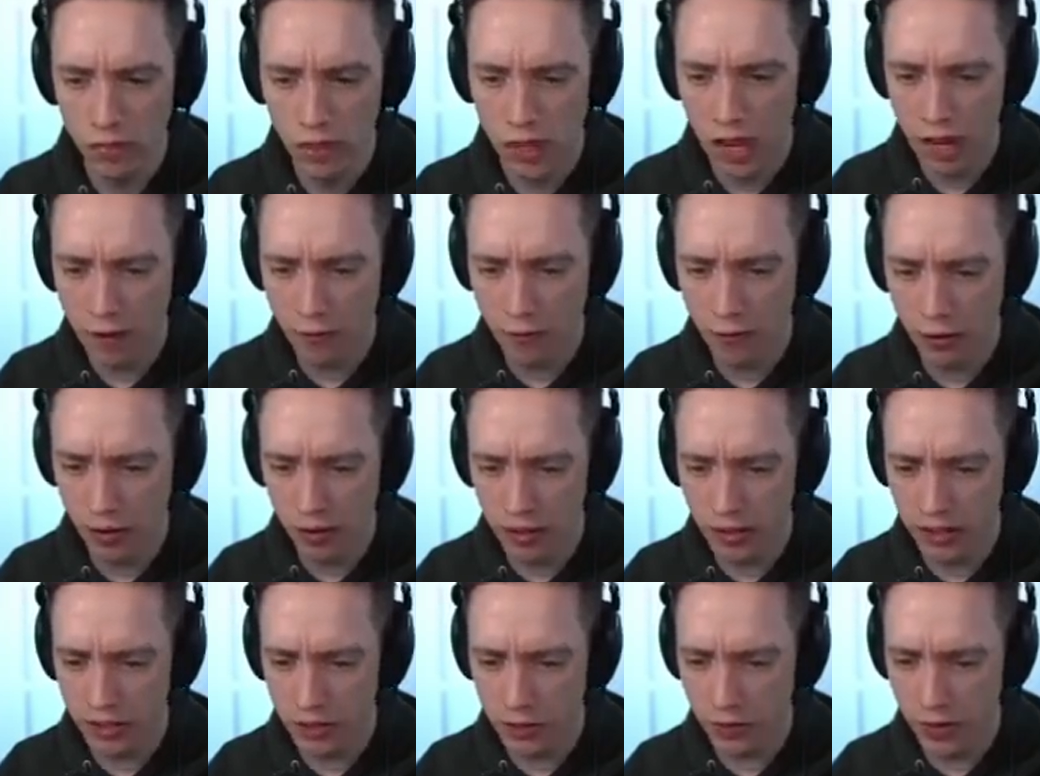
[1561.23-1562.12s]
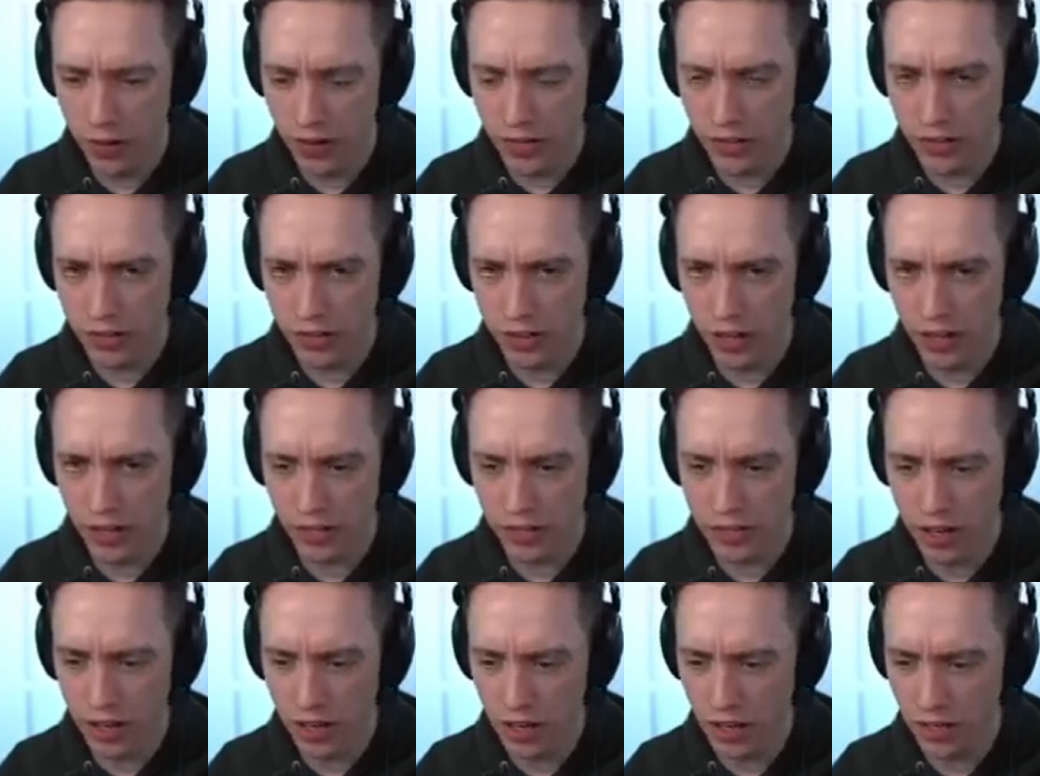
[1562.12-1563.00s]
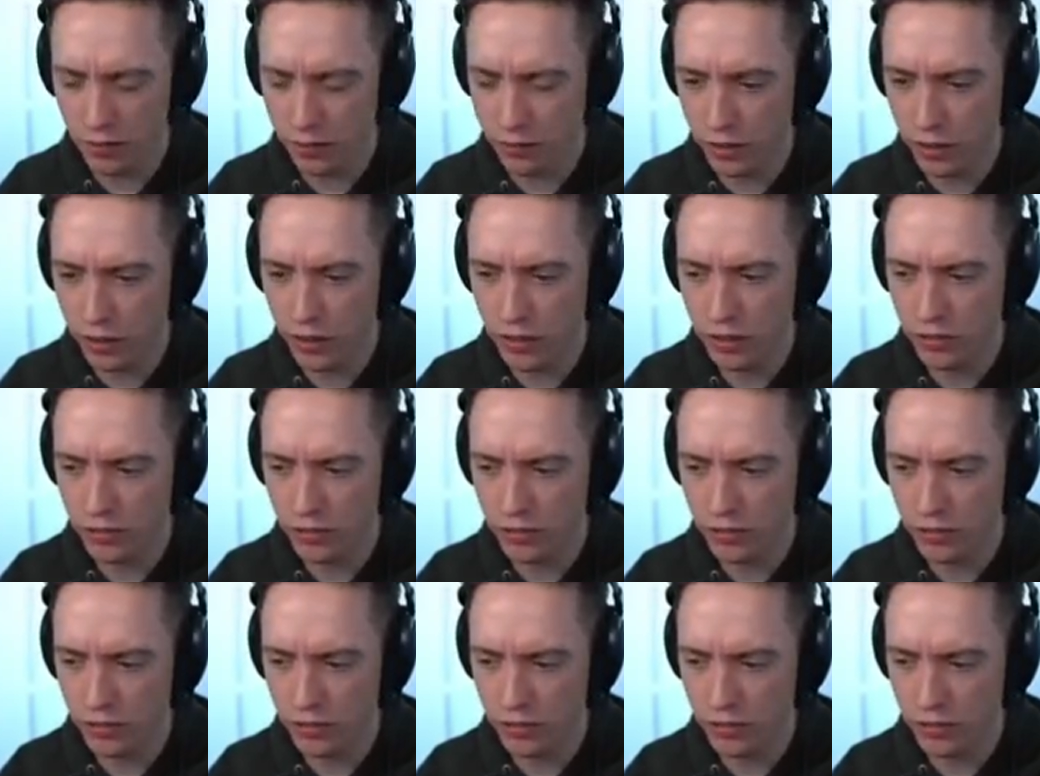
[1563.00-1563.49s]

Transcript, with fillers: I feel like this fight is not entirely fair.